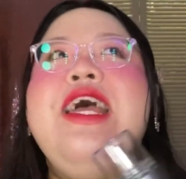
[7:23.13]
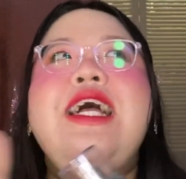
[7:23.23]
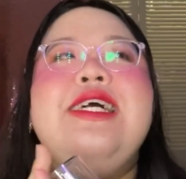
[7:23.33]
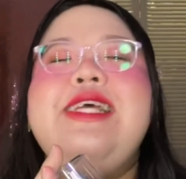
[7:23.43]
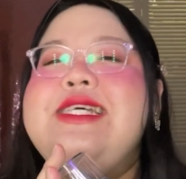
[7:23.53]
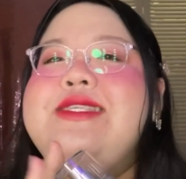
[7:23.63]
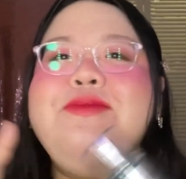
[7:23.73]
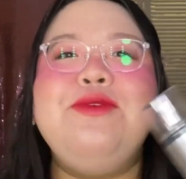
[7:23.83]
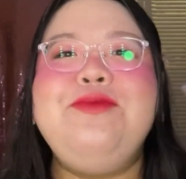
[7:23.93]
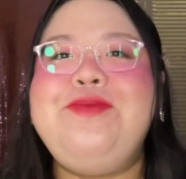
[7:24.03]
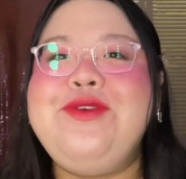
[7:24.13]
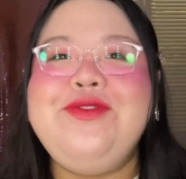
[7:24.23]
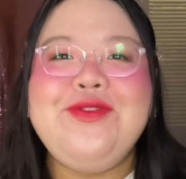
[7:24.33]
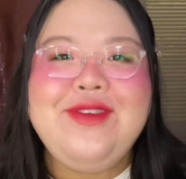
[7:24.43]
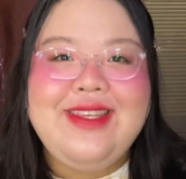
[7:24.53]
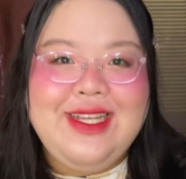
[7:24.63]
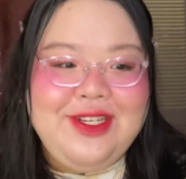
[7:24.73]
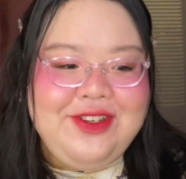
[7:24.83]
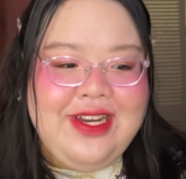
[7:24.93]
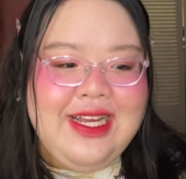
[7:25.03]
It has the most beautiful scent
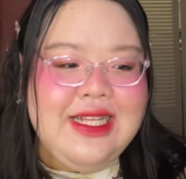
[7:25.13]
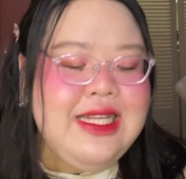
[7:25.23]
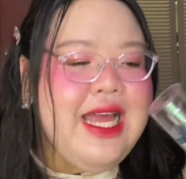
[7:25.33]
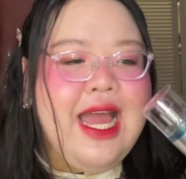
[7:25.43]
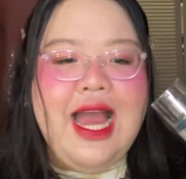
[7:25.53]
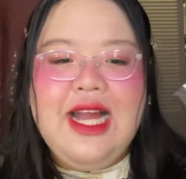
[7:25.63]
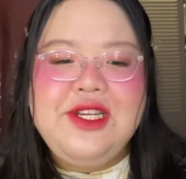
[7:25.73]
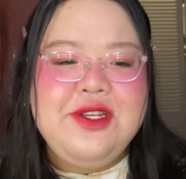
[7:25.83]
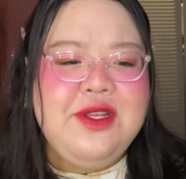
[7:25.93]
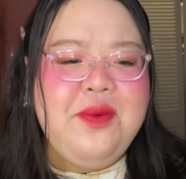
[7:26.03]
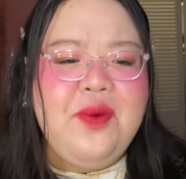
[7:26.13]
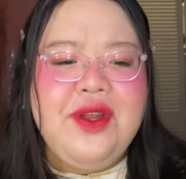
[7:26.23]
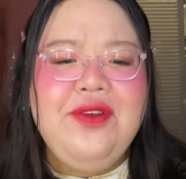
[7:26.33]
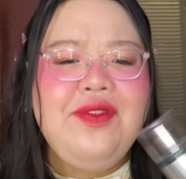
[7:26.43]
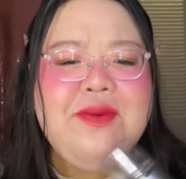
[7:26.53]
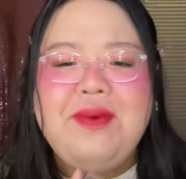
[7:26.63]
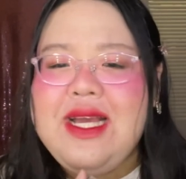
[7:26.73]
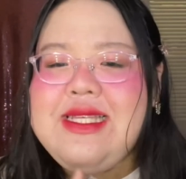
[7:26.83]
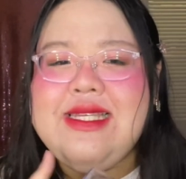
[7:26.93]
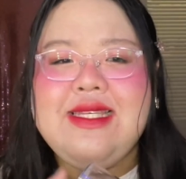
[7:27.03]
trail. Actually, one of the
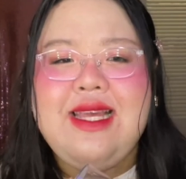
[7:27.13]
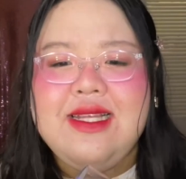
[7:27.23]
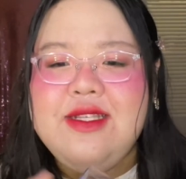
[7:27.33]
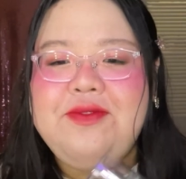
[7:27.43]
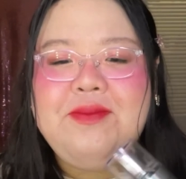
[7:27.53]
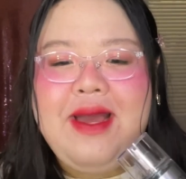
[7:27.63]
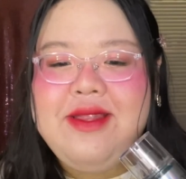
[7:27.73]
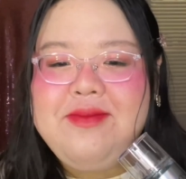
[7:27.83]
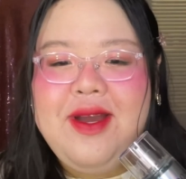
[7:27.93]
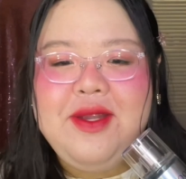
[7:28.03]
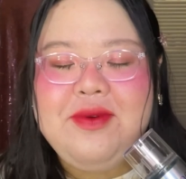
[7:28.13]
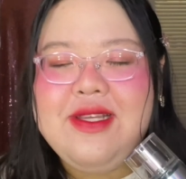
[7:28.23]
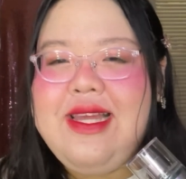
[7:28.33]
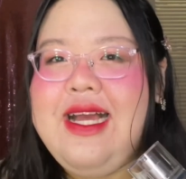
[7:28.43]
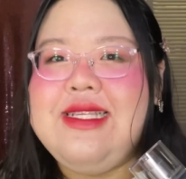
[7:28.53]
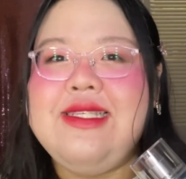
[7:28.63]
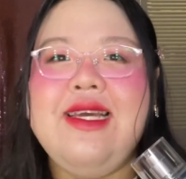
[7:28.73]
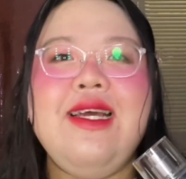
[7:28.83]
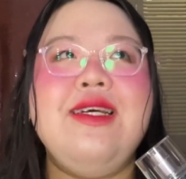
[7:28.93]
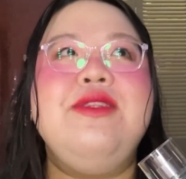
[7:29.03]
best scents from Bath and Body Works that has
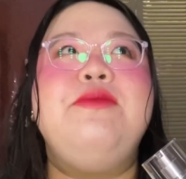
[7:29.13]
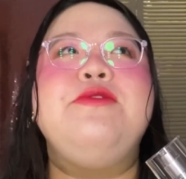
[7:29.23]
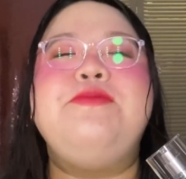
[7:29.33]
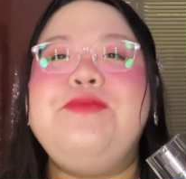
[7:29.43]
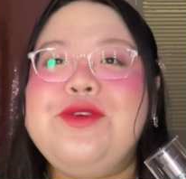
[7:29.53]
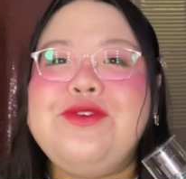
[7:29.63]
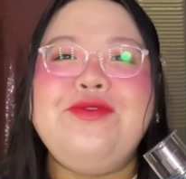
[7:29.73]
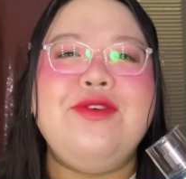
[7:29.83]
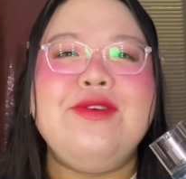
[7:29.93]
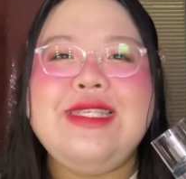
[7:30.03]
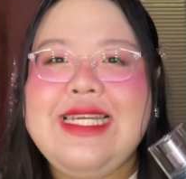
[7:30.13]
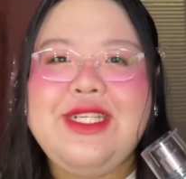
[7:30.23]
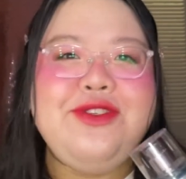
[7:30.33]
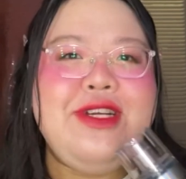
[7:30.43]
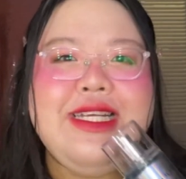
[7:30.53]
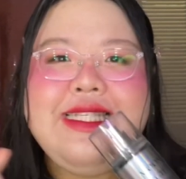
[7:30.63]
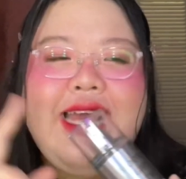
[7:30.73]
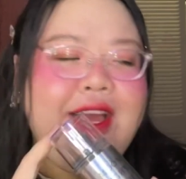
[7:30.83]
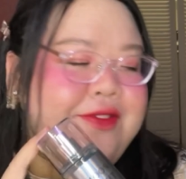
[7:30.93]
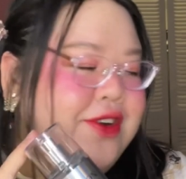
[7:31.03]
the most beautiful scent trails
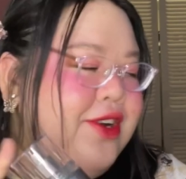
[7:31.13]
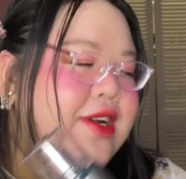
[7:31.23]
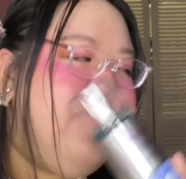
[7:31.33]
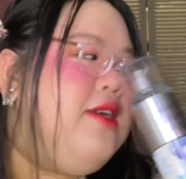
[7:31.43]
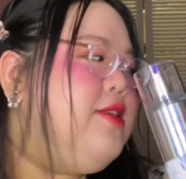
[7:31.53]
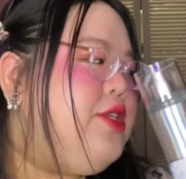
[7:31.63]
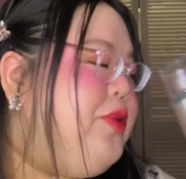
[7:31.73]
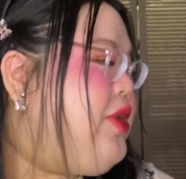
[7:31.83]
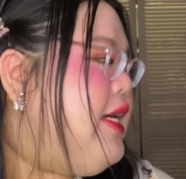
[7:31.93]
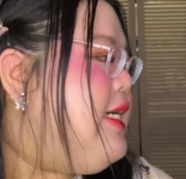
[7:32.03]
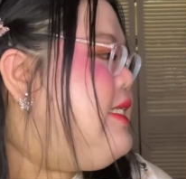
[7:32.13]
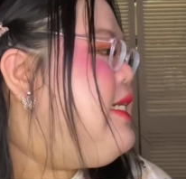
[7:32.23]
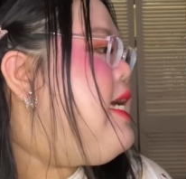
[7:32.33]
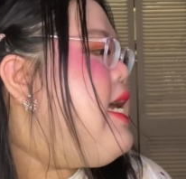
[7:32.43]
ever. So good.